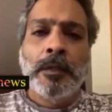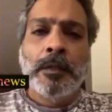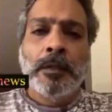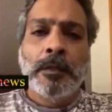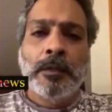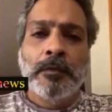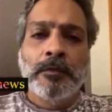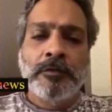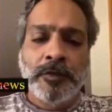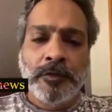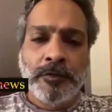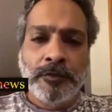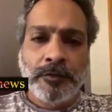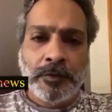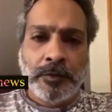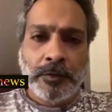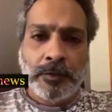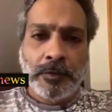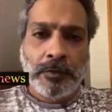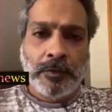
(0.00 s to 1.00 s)

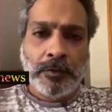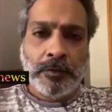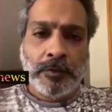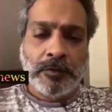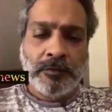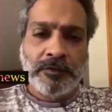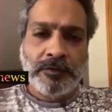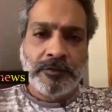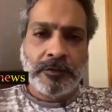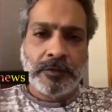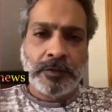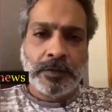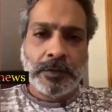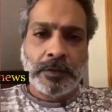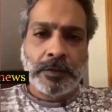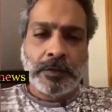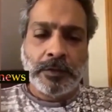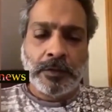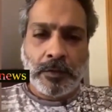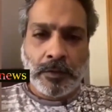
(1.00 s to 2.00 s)
5th uh, of
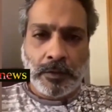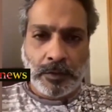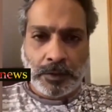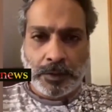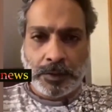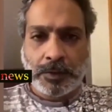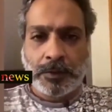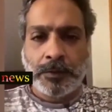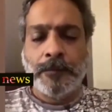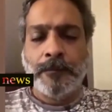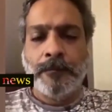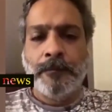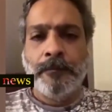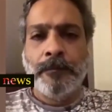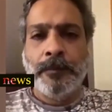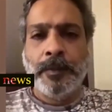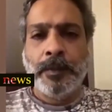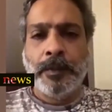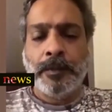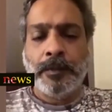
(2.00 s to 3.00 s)
uh, August.
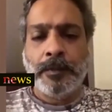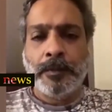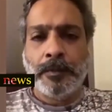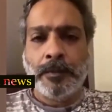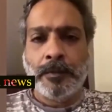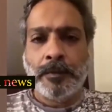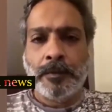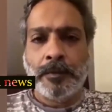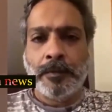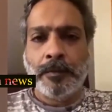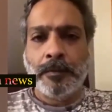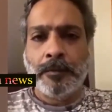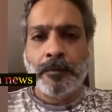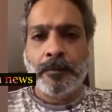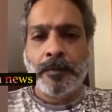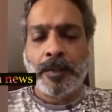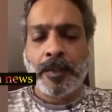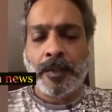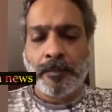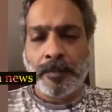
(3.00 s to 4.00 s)

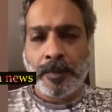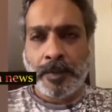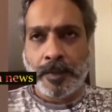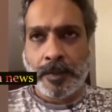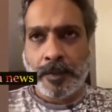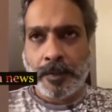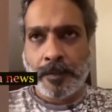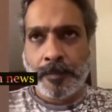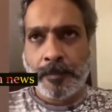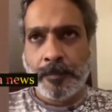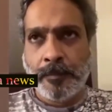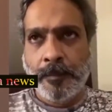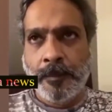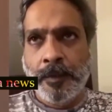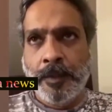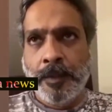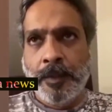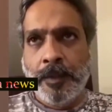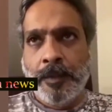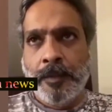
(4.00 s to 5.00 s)
Uh, Appa
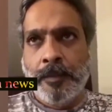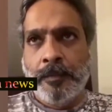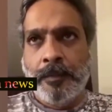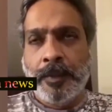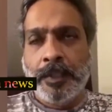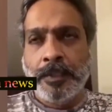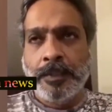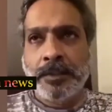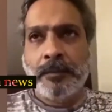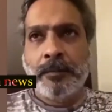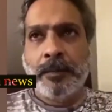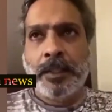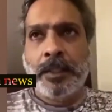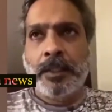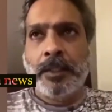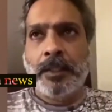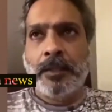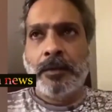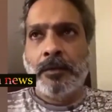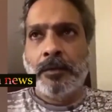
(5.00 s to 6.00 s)
passed
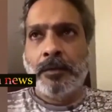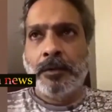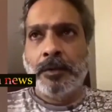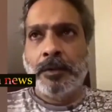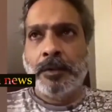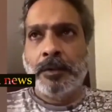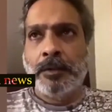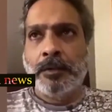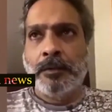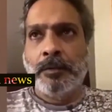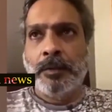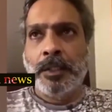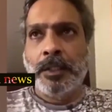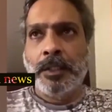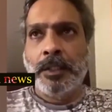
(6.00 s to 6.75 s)
away on the